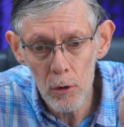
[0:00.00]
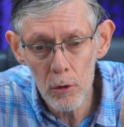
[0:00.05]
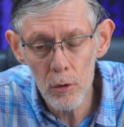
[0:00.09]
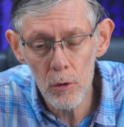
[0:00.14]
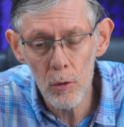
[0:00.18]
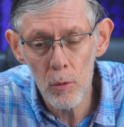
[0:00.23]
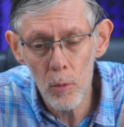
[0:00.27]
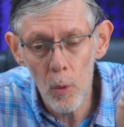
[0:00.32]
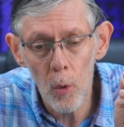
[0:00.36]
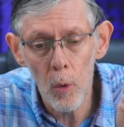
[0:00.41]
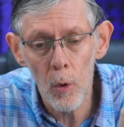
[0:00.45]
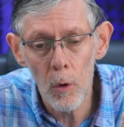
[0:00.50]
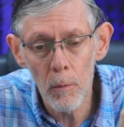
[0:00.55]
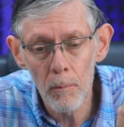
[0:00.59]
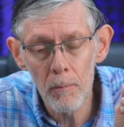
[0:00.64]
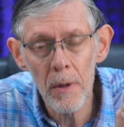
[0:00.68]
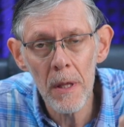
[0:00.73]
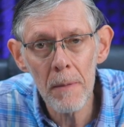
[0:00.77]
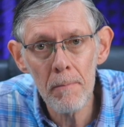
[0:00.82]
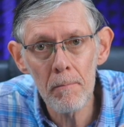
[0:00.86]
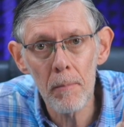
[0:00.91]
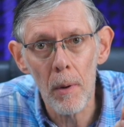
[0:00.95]
to all
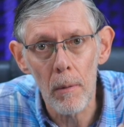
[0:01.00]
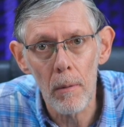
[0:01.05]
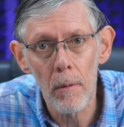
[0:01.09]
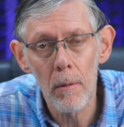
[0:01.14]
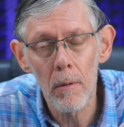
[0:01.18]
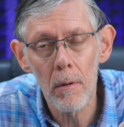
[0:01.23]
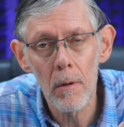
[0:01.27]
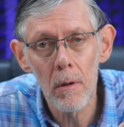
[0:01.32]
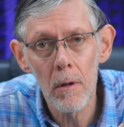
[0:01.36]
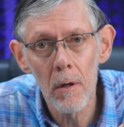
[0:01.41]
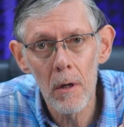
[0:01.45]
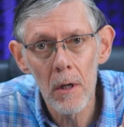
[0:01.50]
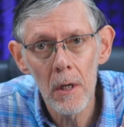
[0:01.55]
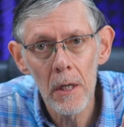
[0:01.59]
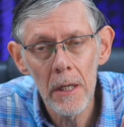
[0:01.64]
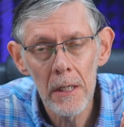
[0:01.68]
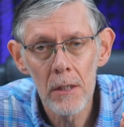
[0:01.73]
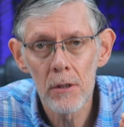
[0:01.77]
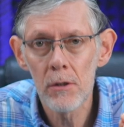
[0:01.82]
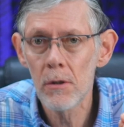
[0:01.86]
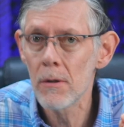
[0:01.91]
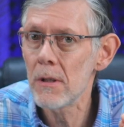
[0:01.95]
people.
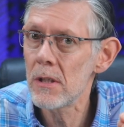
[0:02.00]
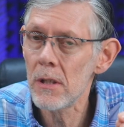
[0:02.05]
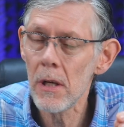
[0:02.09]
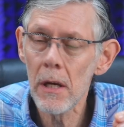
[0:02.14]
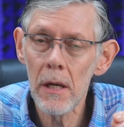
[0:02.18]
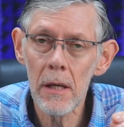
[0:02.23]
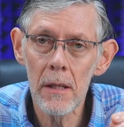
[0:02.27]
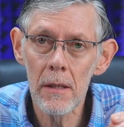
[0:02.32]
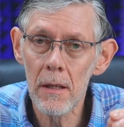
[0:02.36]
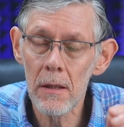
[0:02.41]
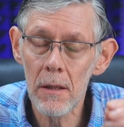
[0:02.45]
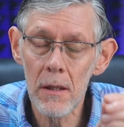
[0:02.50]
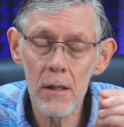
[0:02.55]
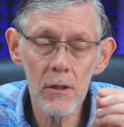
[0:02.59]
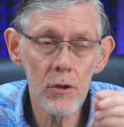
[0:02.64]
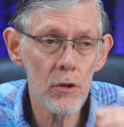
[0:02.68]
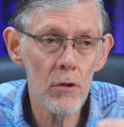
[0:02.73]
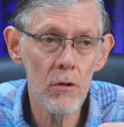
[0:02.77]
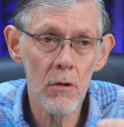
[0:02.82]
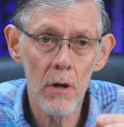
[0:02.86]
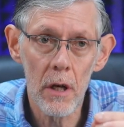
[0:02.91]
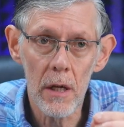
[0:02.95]
So he's saying that this
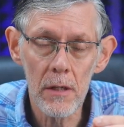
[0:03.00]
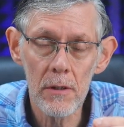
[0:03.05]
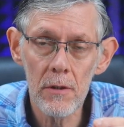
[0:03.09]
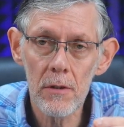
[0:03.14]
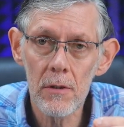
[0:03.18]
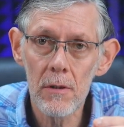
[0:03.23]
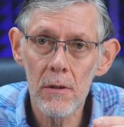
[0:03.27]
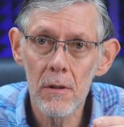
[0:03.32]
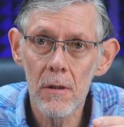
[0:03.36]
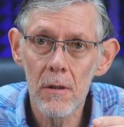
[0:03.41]
grace